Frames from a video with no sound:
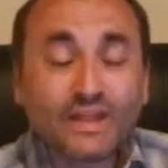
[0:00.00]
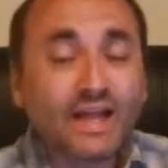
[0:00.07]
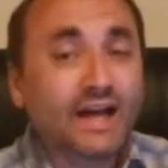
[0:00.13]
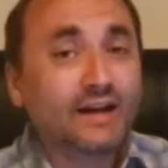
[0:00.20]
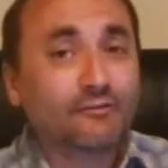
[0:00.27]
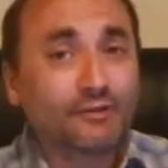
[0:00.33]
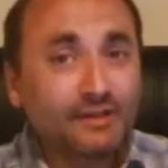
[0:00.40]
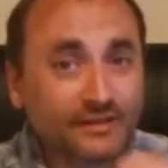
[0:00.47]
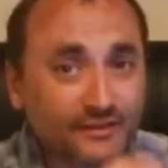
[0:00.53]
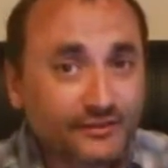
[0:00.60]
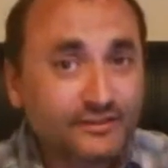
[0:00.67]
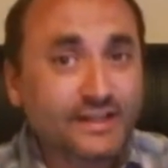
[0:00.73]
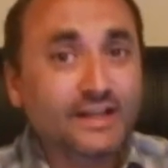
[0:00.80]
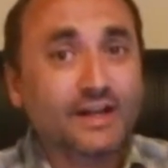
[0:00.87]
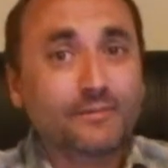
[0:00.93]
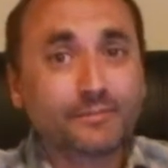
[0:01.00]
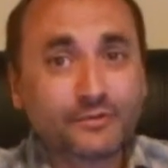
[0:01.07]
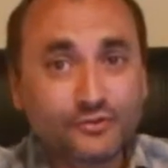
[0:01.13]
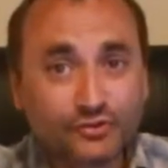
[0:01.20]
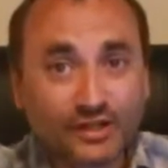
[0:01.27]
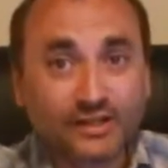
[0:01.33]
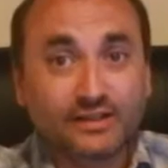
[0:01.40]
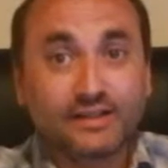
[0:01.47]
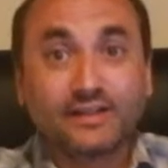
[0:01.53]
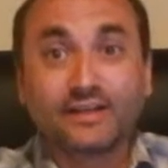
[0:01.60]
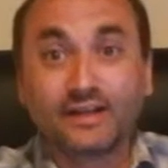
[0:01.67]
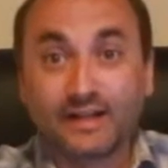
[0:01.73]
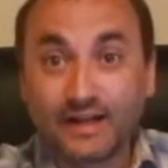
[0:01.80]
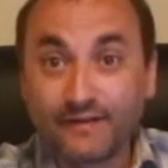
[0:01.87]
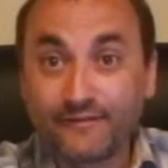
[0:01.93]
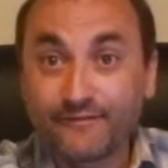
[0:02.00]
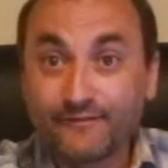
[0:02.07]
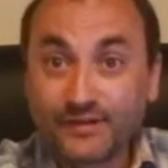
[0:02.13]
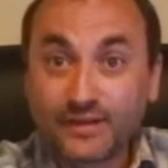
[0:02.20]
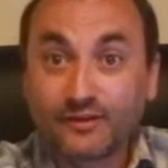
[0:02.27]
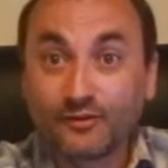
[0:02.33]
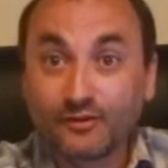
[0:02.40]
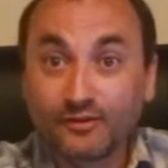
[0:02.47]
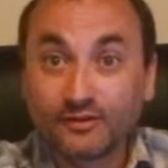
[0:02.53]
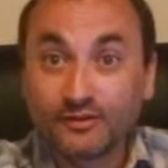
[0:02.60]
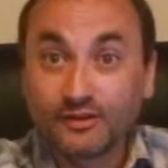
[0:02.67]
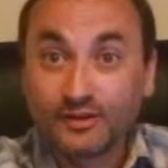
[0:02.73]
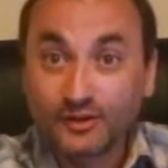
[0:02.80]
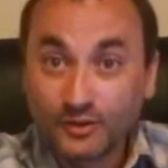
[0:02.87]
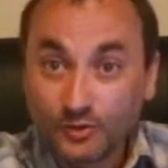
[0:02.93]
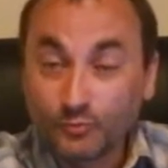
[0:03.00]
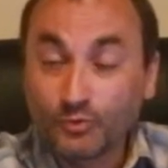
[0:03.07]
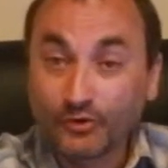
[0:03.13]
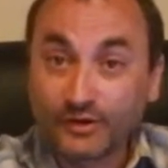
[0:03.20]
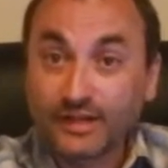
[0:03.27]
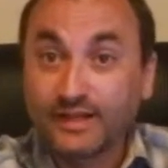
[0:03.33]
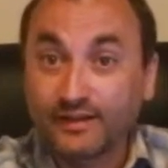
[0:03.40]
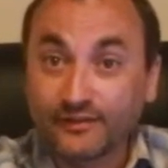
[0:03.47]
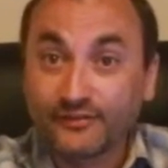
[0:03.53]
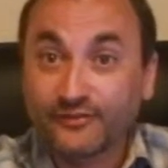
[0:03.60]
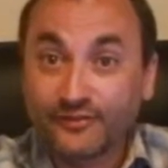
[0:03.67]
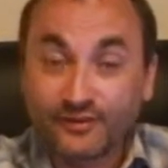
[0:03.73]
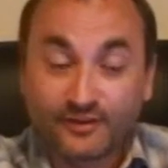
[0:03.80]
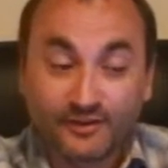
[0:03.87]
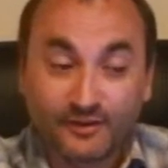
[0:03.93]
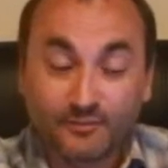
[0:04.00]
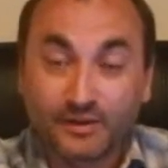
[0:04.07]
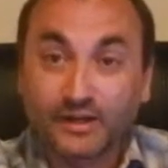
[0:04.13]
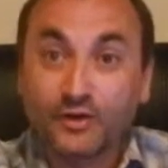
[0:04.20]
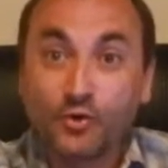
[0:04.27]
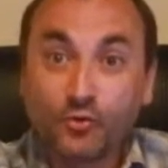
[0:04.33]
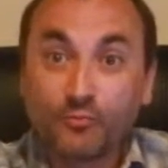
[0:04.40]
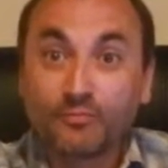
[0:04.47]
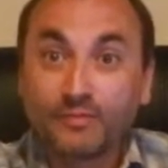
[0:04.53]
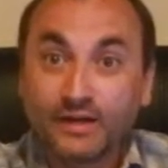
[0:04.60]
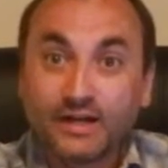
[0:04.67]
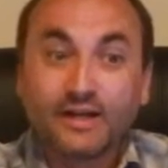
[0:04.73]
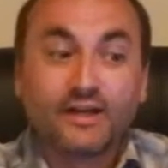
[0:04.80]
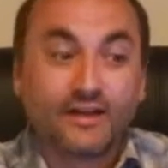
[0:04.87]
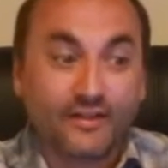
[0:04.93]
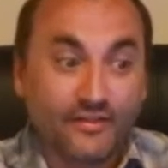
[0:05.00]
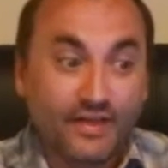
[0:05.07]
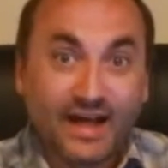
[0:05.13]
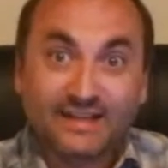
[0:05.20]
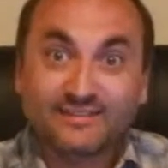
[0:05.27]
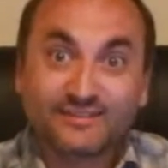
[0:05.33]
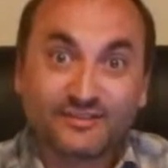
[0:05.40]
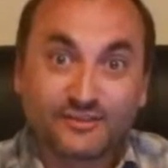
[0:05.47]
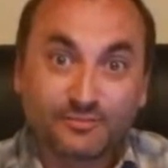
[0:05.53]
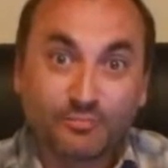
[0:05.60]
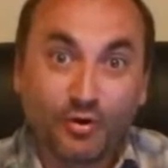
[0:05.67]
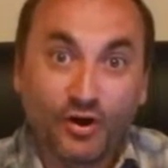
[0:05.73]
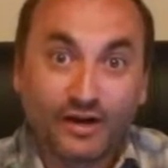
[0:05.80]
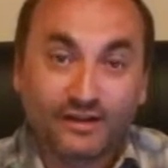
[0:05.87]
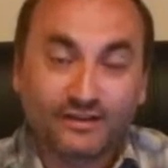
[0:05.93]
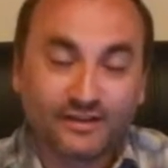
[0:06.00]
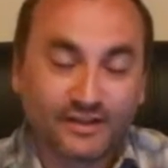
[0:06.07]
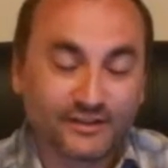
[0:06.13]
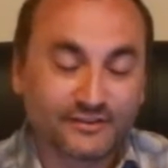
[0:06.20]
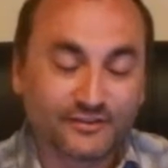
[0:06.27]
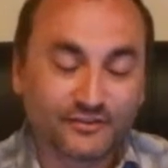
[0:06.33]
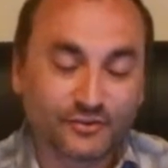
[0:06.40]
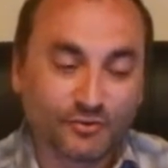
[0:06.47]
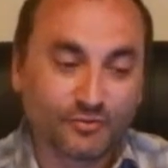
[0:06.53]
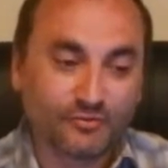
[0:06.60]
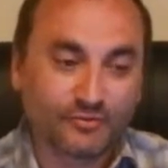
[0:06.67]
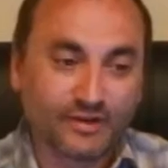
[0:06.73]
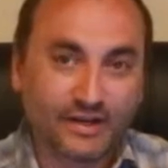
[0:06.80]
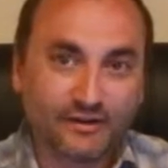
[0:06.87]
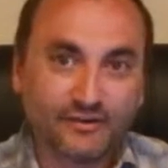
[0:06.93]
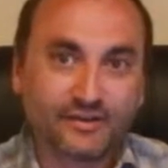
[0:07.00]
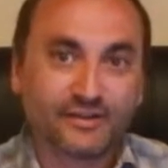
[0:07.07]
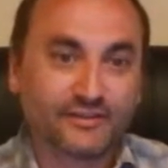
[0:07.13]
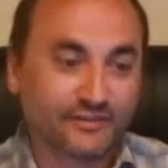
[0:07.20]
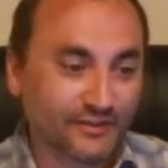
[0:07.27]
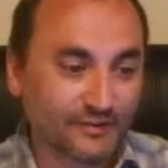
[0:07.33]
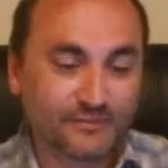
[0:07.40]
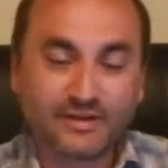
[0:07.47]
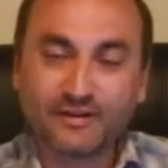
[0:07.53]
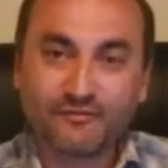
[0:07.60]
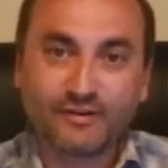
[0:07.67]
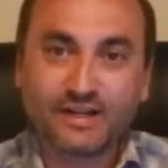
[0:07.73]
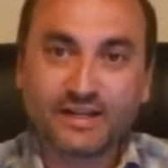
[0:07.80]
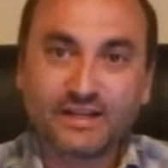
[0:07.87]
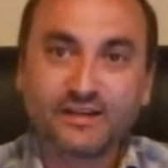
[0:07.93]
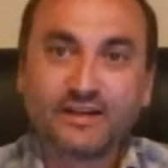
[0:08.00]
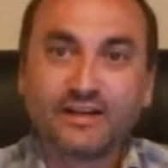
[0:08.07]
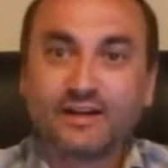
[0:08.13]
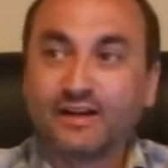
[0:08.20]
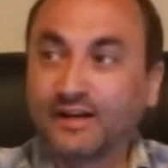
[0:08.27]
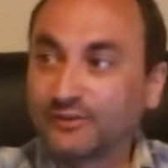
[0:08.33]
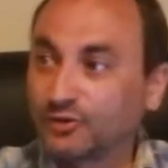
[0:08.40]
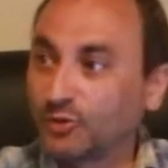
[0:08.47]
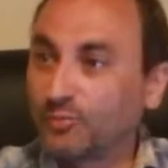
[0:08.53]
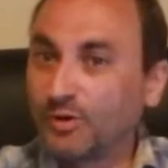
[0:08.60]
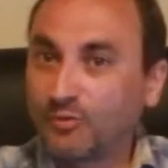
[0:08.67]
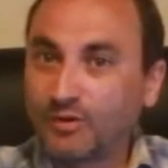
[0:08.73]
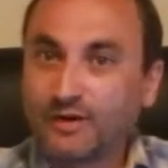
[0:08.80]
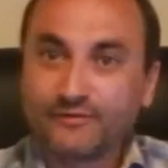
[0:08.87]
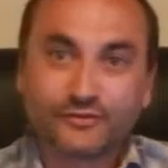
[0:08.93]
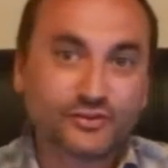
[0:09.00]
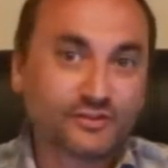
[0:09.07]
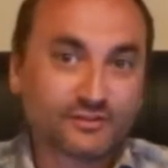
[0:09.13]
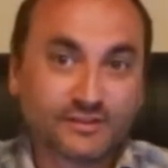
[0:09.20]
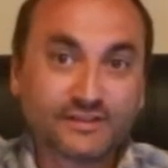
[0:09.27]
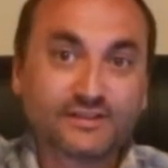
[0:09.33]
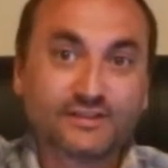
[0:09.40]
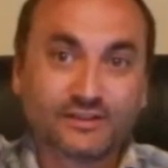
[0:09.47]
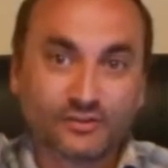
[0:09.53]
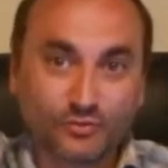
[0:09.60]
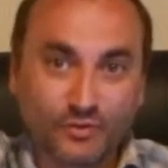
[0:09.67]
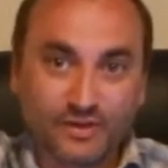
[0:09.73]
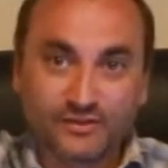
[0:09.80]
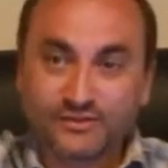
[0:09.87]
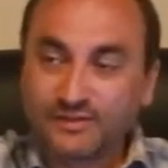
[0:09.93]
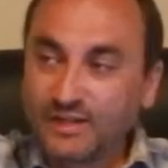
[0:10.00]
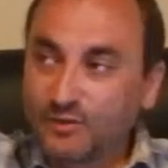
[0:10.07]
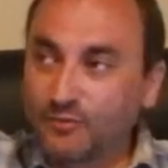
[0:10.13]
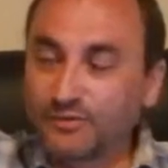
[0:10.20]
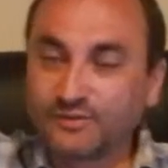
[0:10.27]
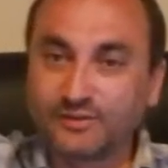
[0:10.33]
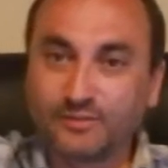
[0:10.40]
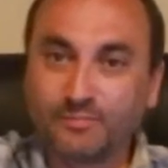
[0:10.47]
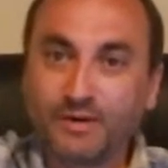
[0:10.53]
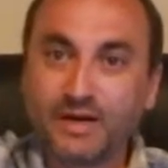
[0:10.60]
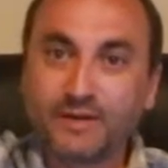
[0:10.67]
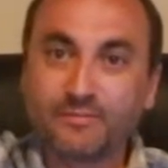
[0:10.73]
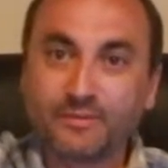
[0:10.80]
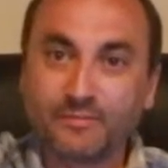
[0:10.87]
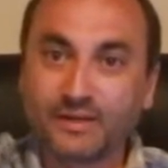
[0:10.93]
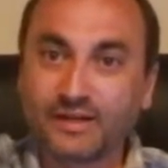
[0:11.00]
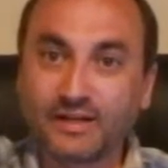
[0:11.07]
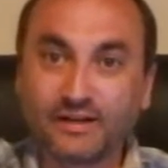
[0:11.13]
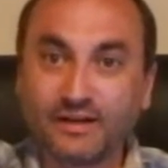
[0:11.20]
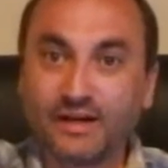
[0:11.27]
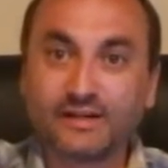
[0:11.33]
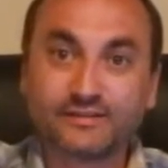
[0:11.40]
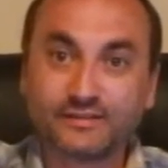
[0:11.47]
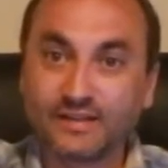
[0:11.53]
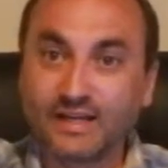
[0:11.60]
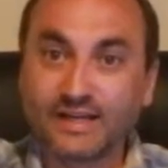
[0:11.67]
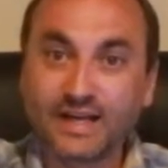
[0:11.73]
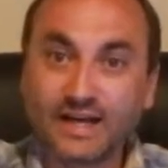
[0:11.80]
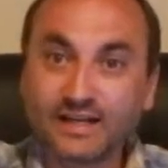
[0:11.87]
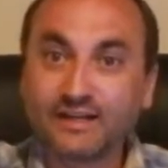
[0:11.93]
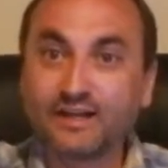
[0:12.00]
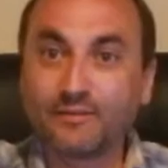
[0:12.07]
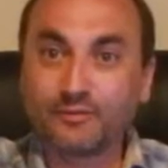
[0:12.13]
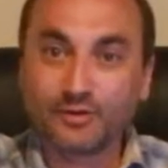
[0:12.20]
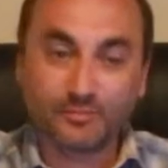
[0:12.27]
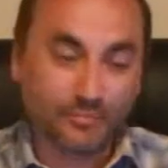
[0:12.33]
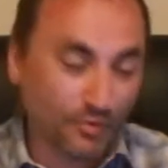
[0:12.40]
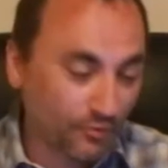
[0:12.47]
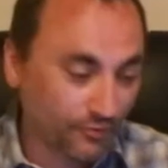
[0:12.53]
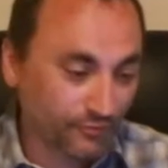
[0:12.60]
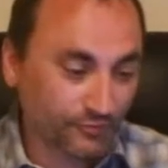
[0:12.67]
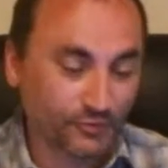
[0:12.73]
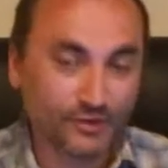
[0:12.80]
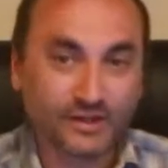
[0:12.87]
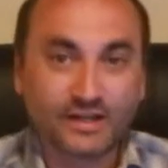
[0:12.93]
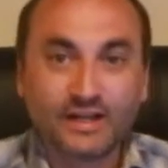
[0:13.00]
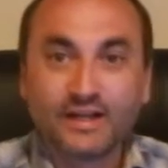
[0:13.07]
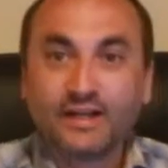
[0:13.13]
I run the snake up in gently and I feel where it hits. I'm like, oh, that's the spot. I said, so here it is. So I'm getting ready. I told my wife, she's listening to where the snake was in the pipe. I'm like, I said, I got it. I'm going to poke through it.